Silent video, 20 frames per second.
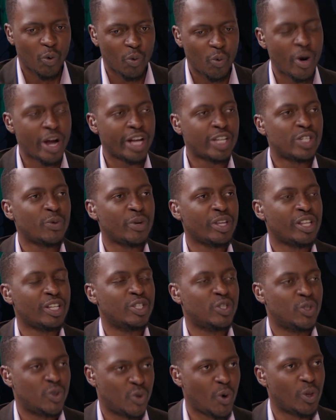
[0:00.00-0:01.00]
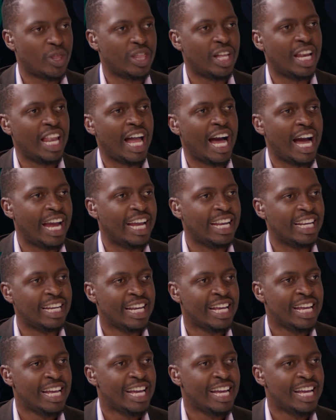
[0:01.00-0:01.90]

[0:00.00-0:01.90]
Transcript: be, where do we draw the line?